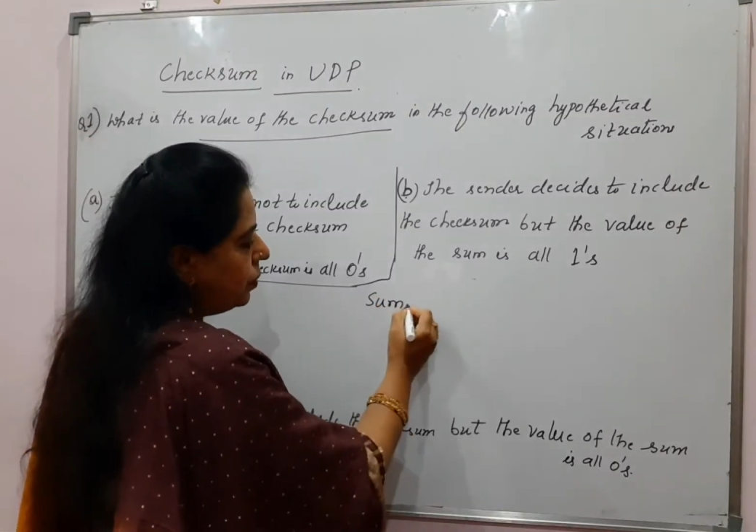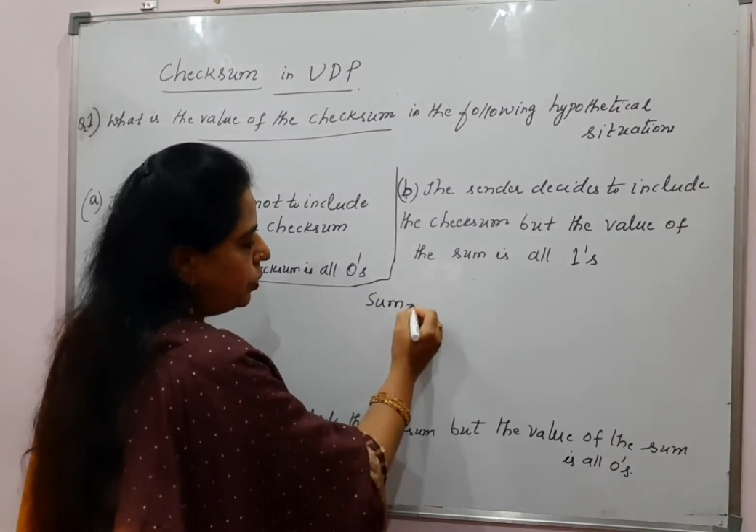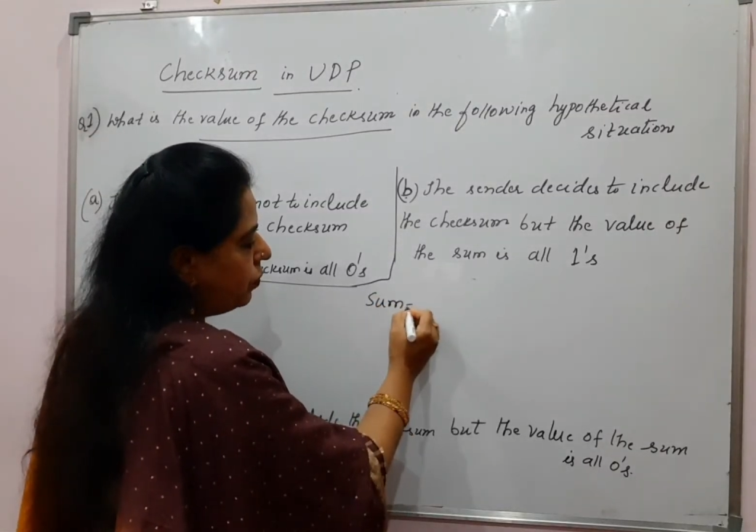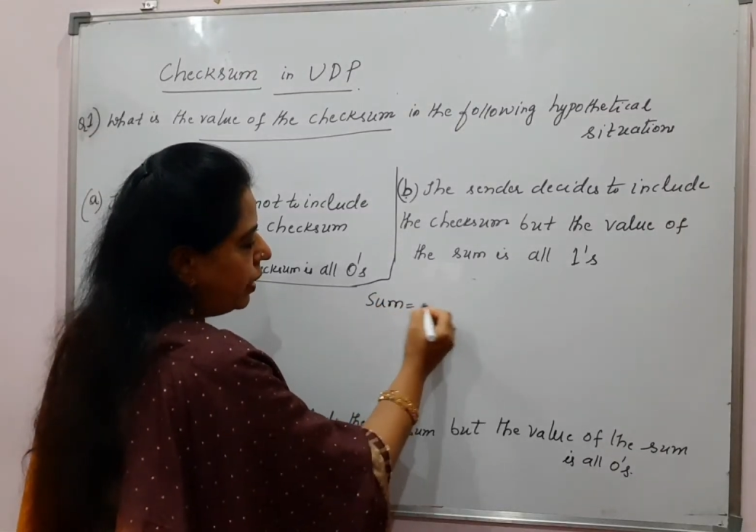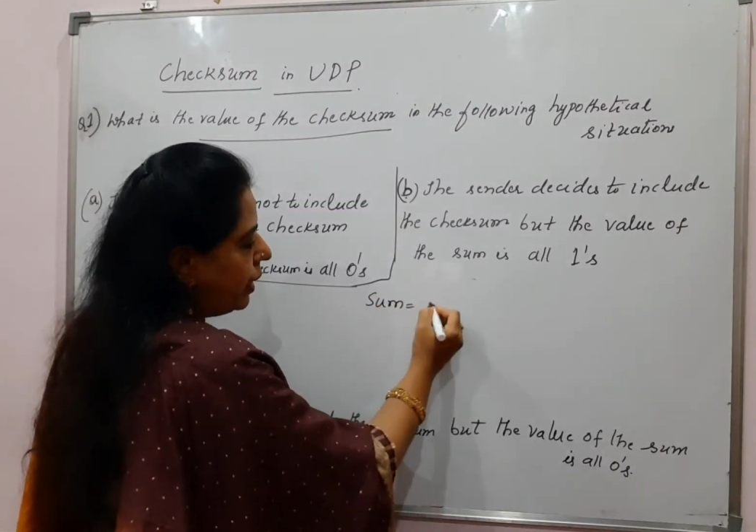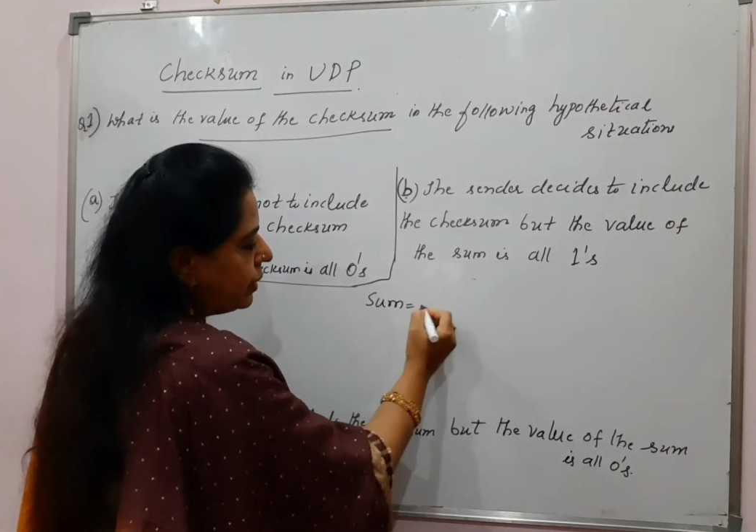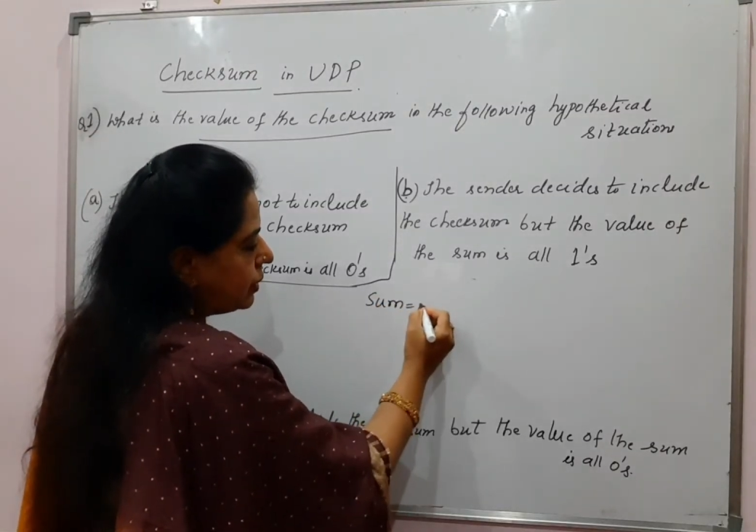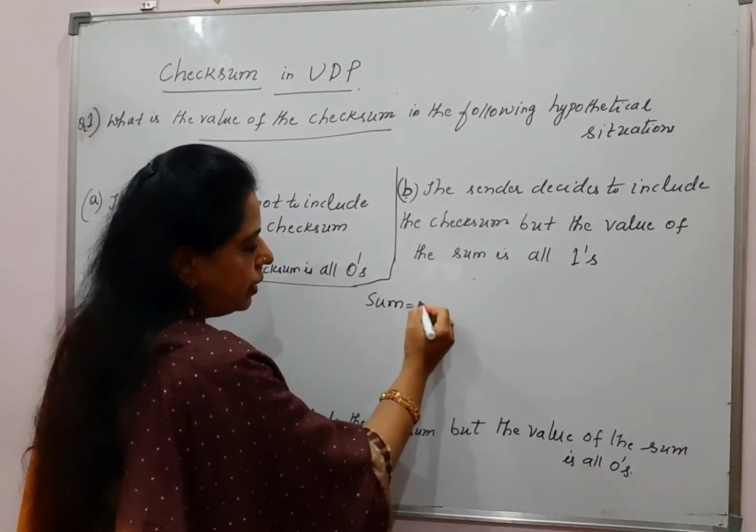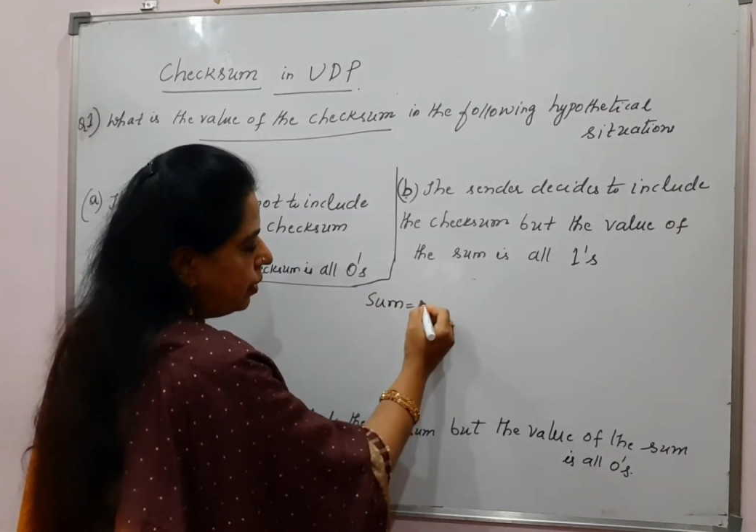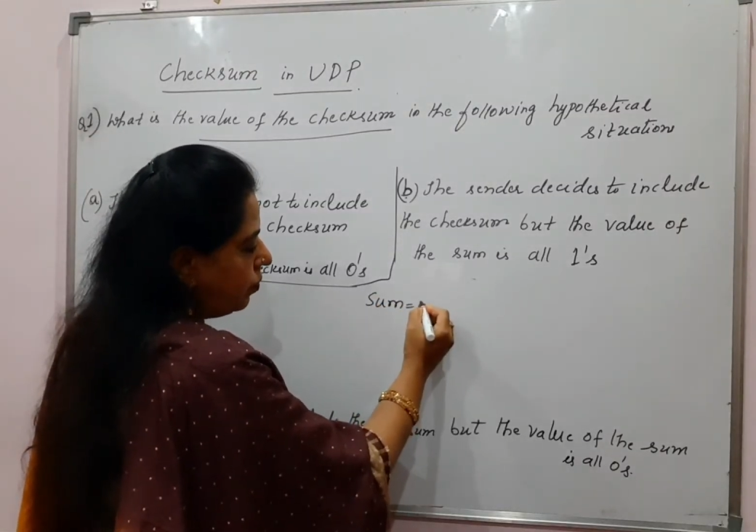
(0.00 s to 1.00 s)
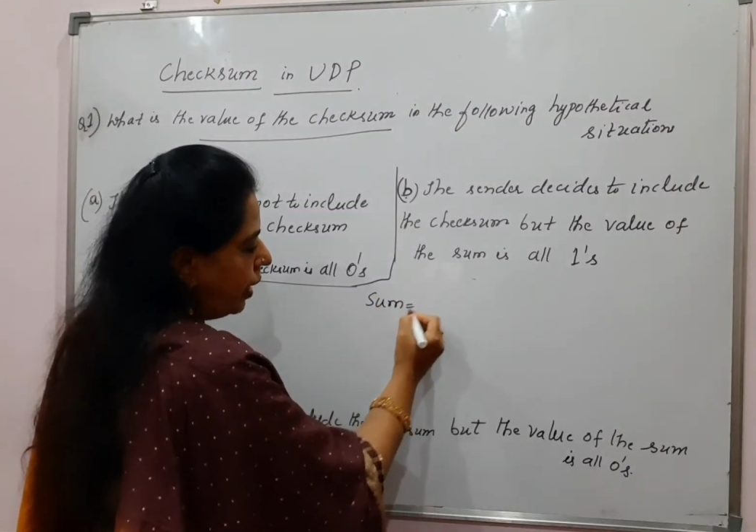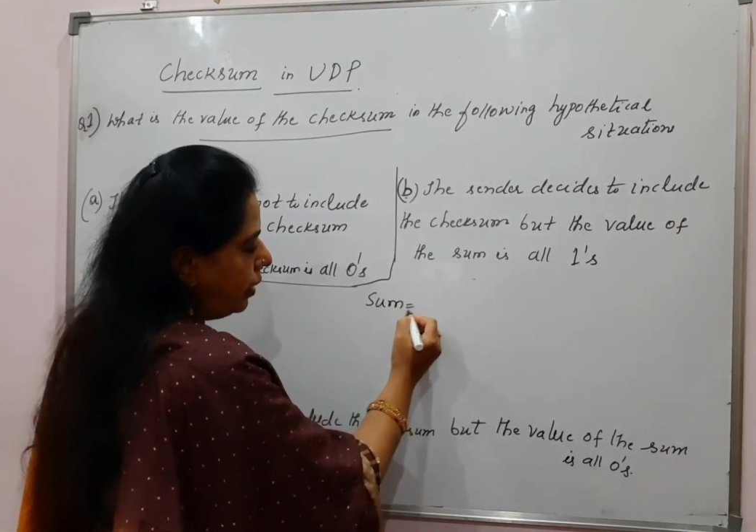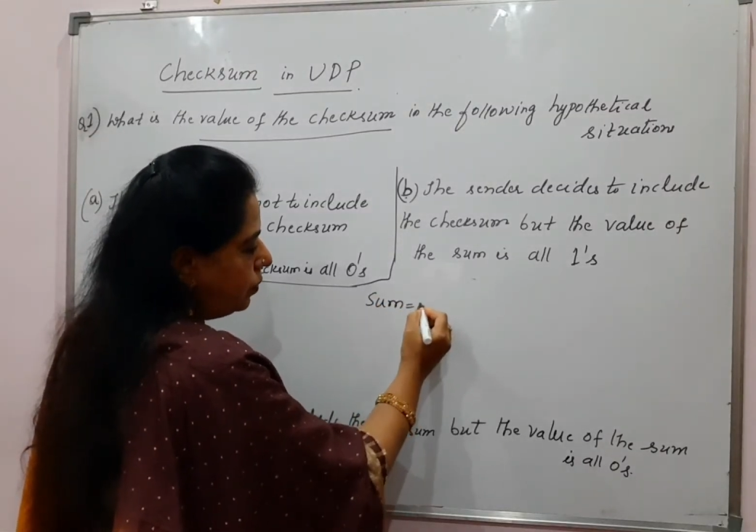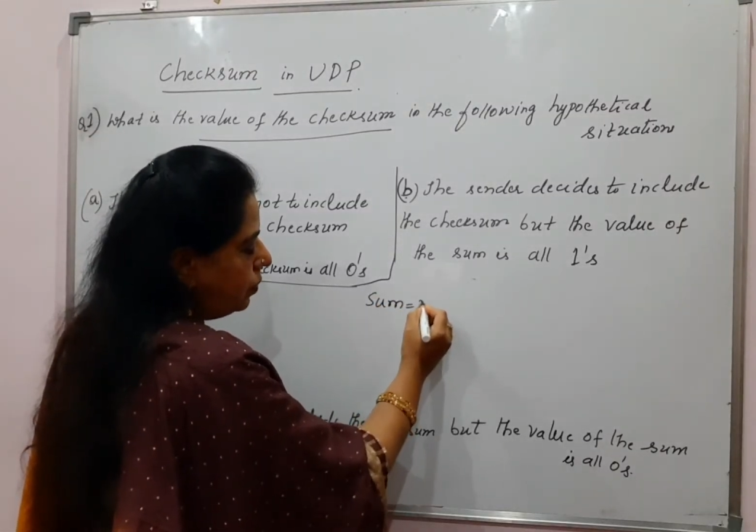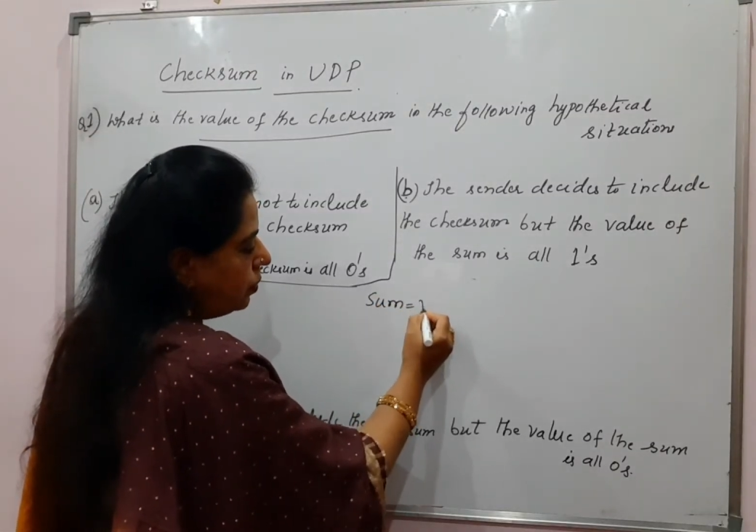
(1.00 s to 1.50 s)
you will get certain
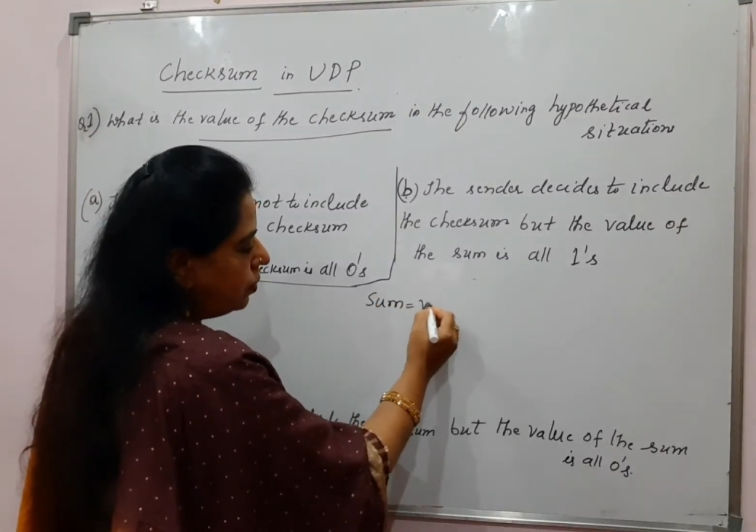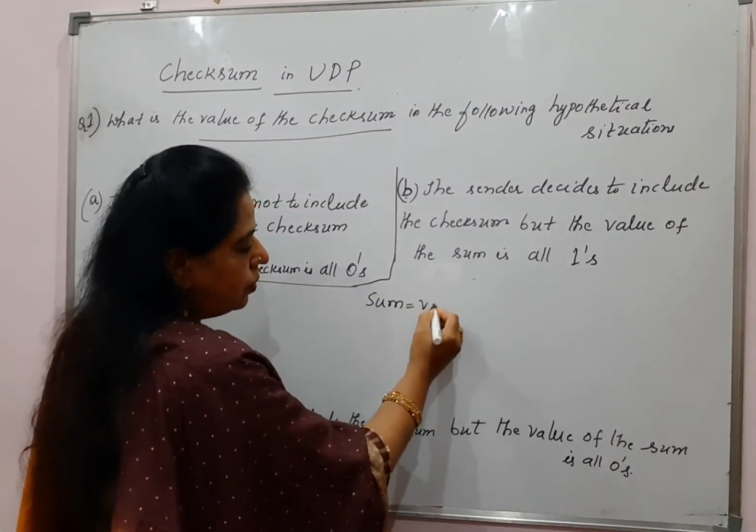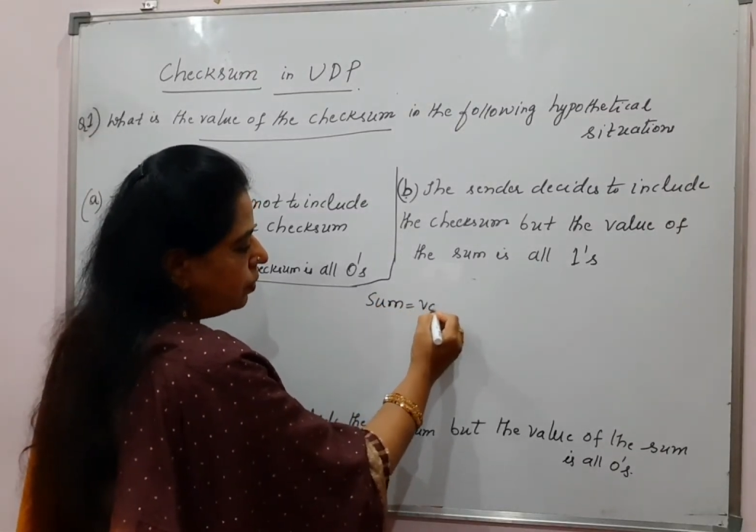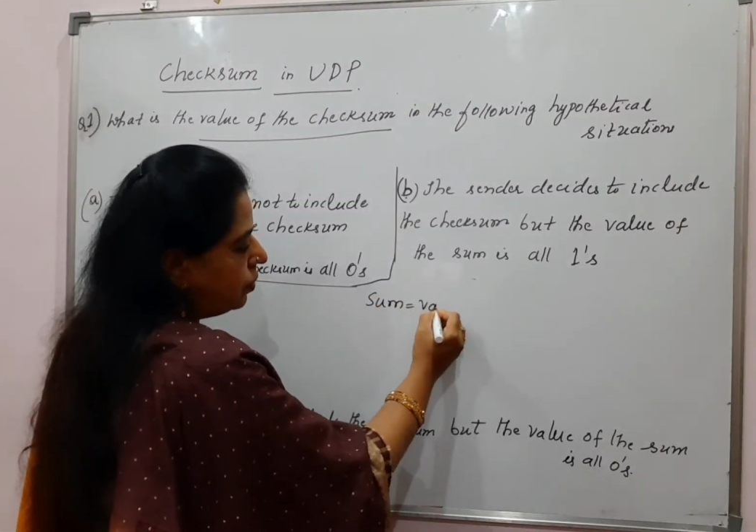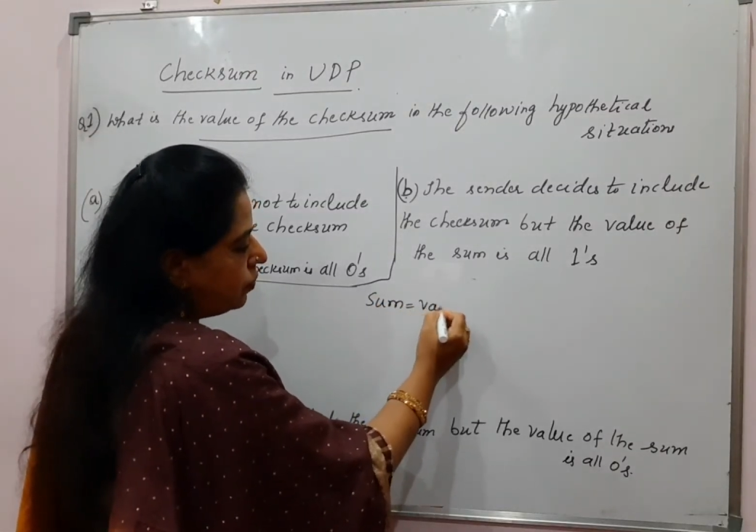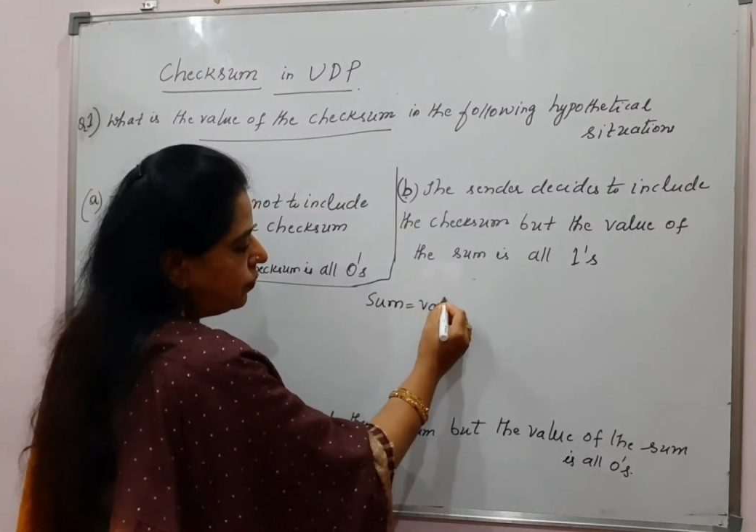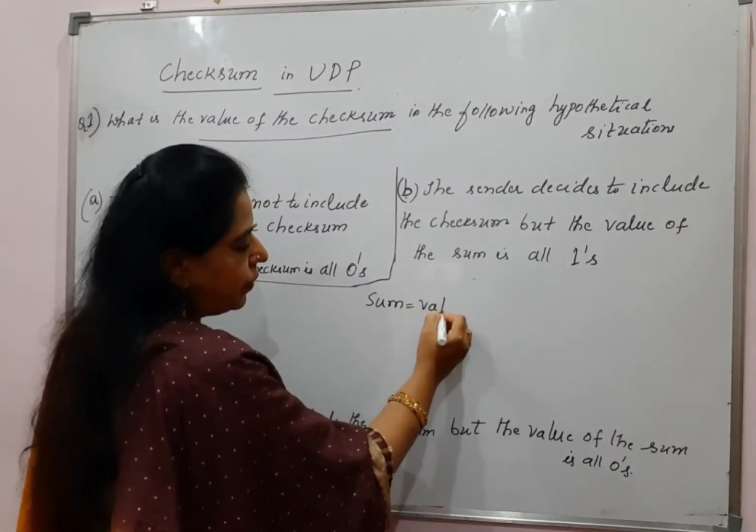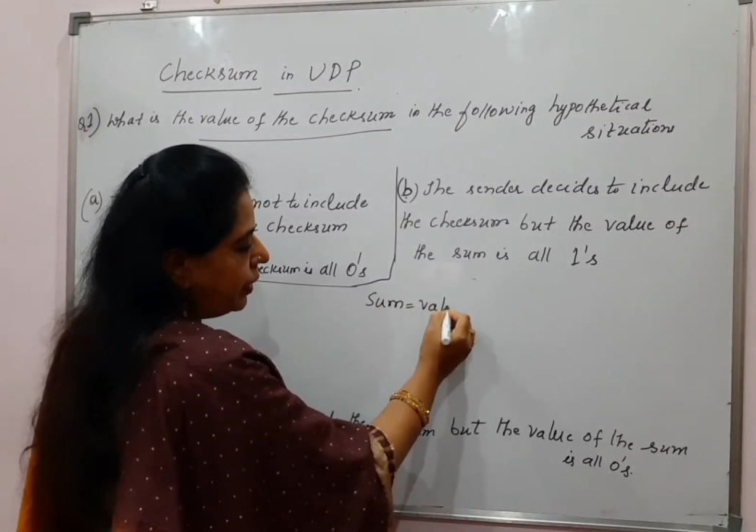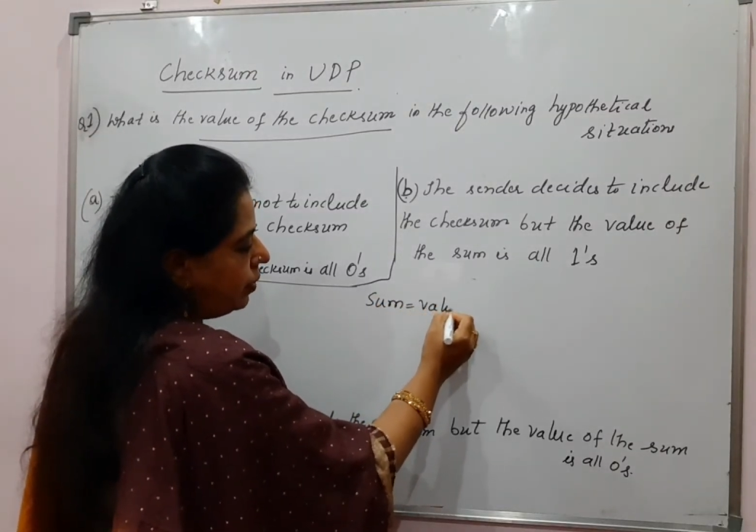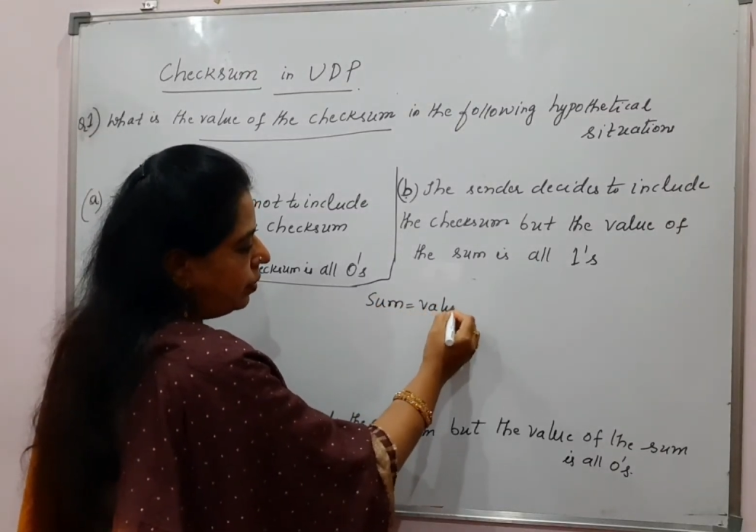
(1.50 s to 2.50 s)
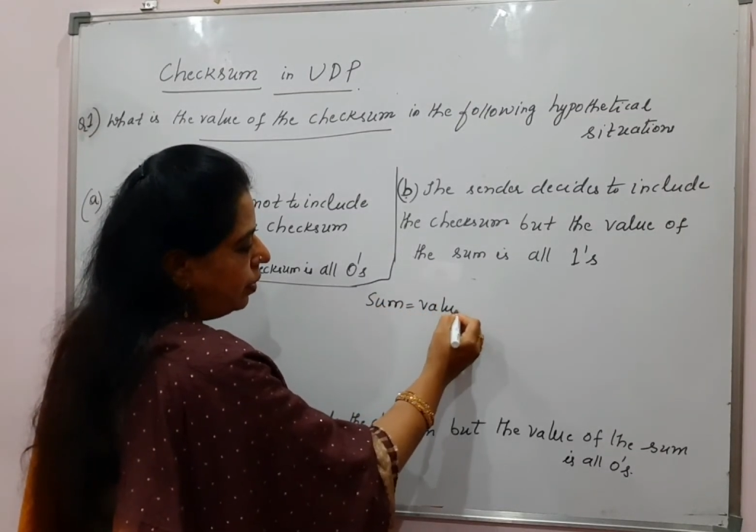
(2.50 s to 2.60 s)
value. Fine.